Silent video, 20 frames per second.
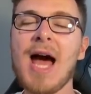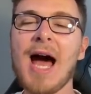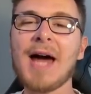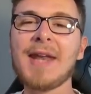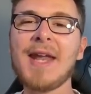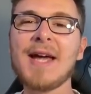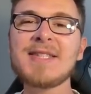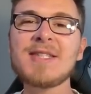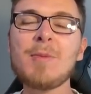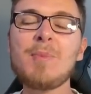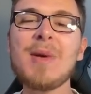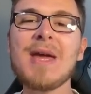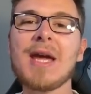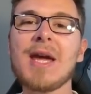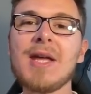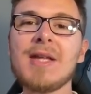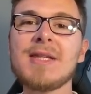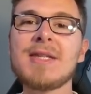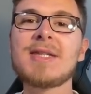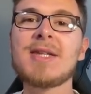and that's a bit
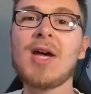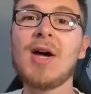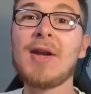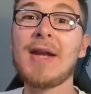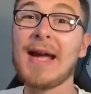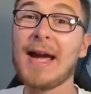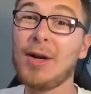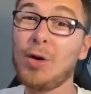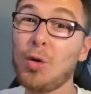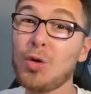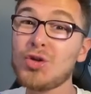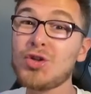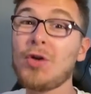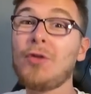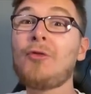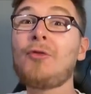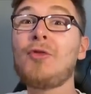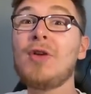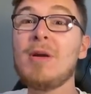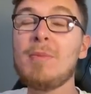concerning, and
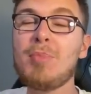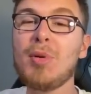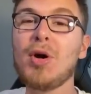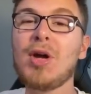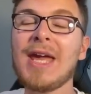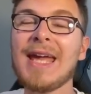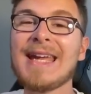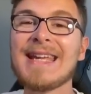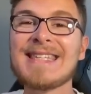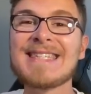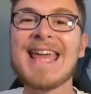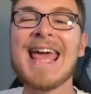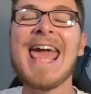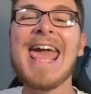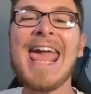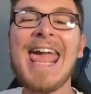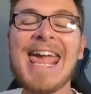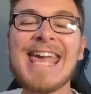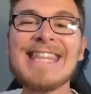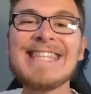also 3 bookings
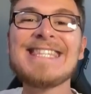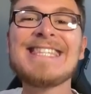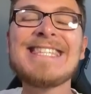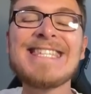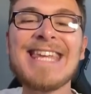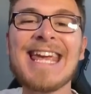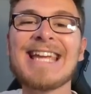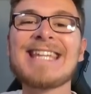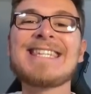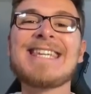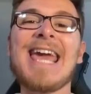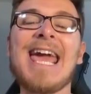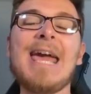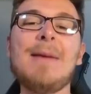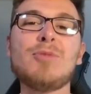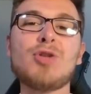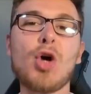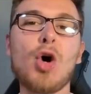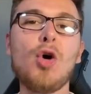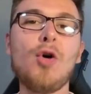in 6
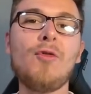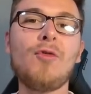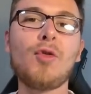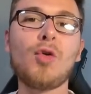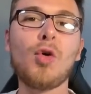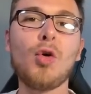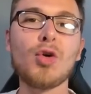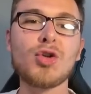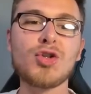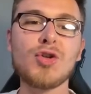games overall,